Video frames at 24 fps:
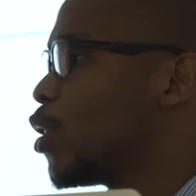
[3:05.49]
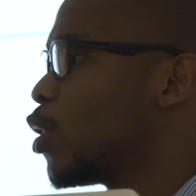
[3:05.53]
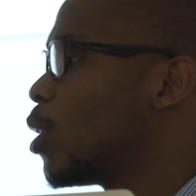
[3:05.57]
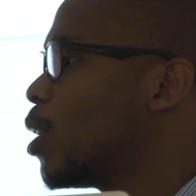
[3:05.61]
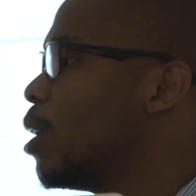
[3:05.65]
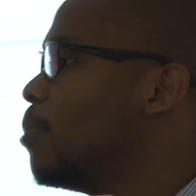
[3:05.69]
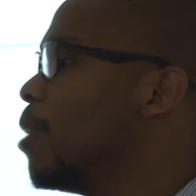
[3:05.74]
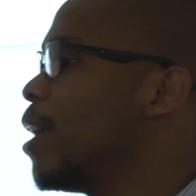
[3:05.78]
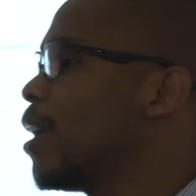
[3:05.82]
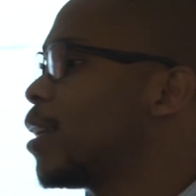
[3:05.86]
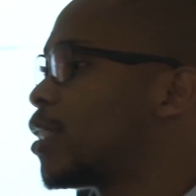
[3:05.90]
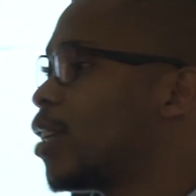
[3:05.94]
you're
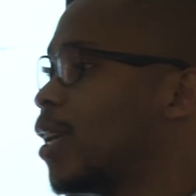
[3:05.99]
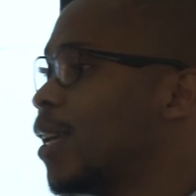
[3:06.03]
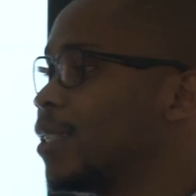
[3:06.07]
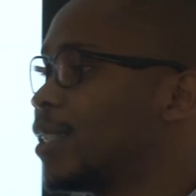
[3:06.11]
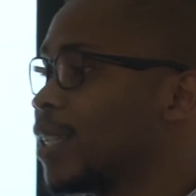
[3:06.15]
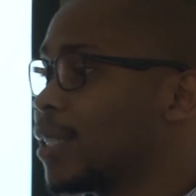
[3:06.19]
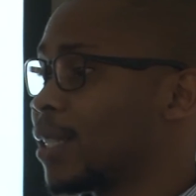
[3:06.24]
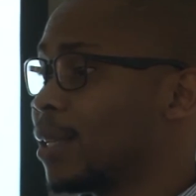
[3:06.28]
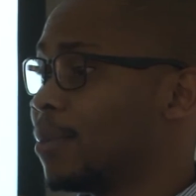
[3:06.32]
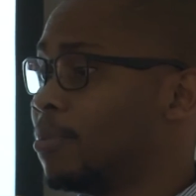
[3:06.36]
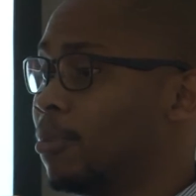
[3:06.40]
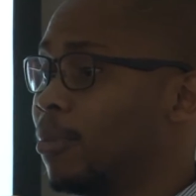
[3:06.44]
going to make
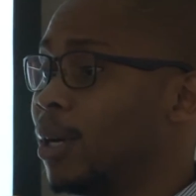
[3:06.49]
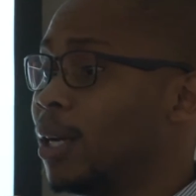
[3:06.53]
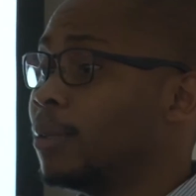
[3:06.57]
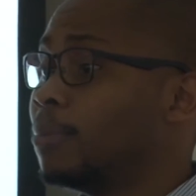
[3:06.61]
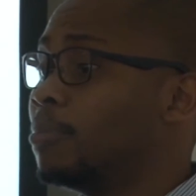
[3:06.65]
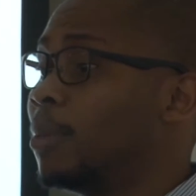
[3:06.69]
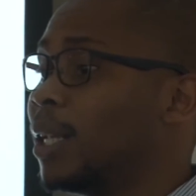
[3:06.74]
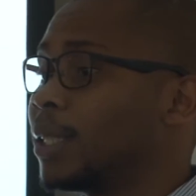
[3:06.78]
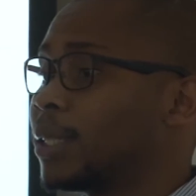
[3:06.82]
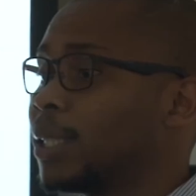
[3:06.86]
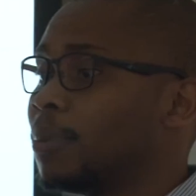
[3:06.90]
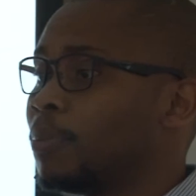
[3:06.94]
changes in
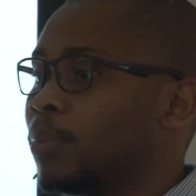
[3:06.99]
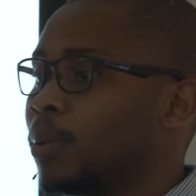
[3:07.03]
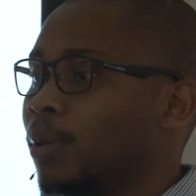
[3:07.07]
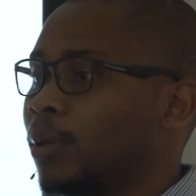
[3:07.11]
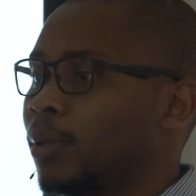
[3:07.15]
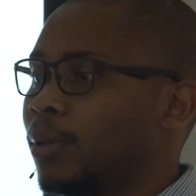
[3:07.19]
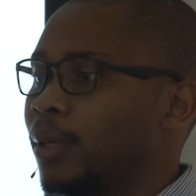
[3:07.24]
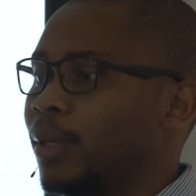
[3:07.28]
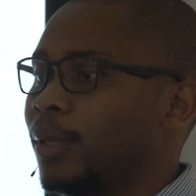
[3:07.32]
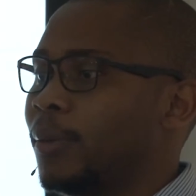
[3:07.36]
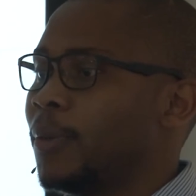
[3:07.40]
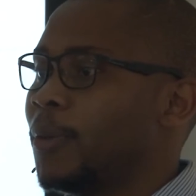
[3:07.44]

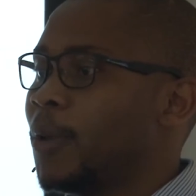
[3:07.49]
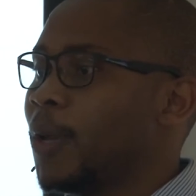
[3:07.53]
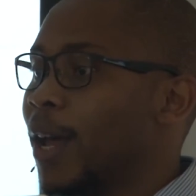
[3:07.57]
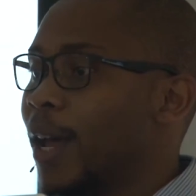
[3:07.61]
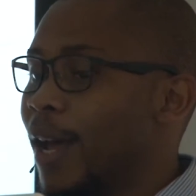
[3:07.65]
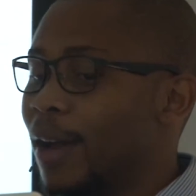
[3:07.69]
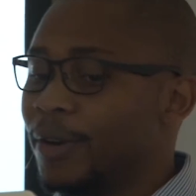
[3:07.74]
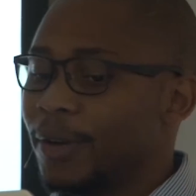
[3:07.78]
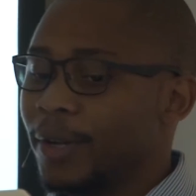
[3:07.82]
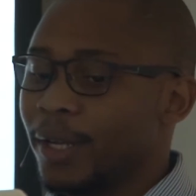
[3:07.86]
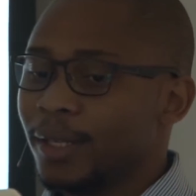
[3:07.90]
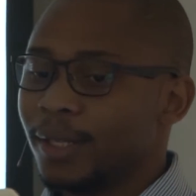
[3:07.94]
multiple
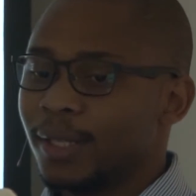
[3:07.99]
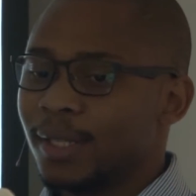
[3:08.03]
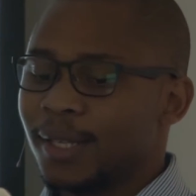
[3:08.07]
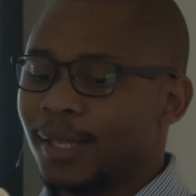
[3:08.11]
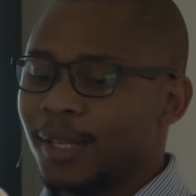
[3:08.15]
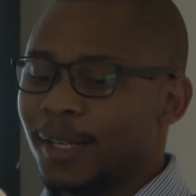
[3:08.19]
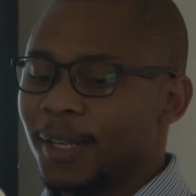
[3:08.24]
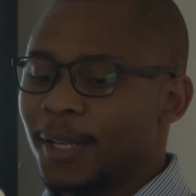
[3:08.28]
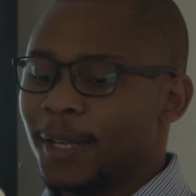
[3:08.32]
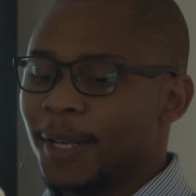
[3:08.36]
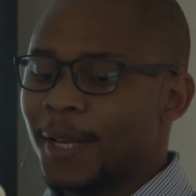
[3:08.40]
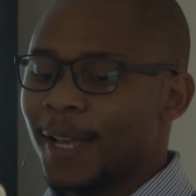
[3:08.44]
areas.
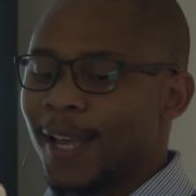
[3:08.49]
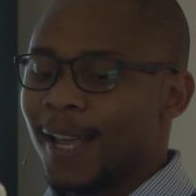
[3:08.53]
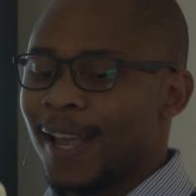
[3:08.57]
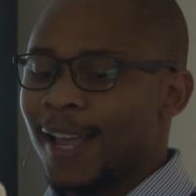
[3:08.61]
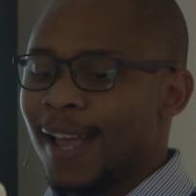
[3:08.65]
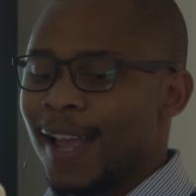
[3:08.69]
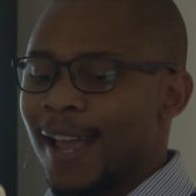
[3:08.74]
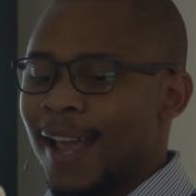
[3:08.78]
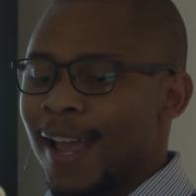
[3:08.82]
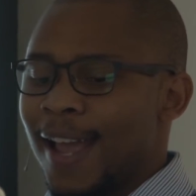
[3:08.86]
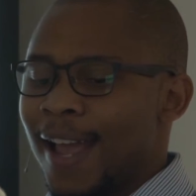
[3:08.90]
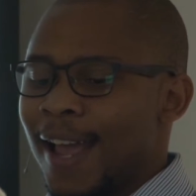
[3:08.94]

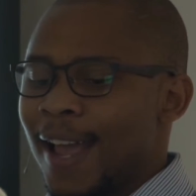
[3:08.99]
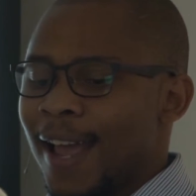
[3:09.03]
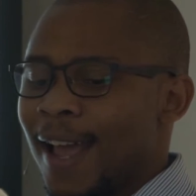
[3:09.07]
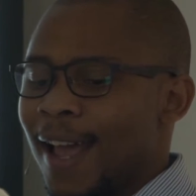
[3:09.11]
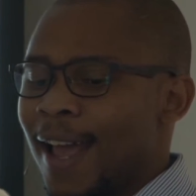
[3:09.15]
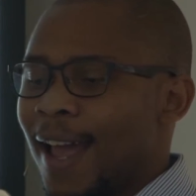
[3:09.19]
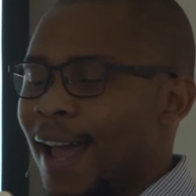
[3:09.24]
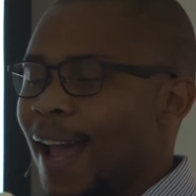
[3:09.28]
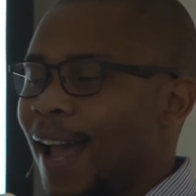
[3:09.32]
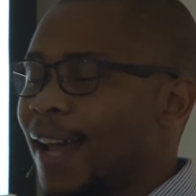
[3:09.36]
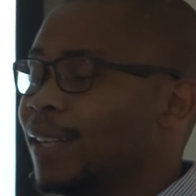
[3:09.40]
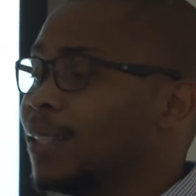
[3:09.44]

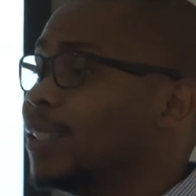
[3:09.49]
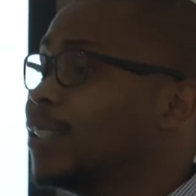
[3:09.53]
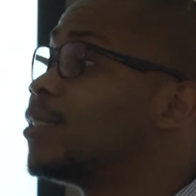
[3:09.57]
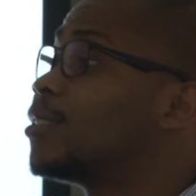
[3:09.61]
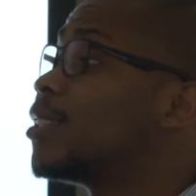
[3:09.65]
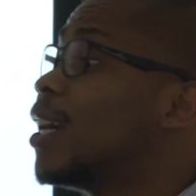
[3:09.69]
And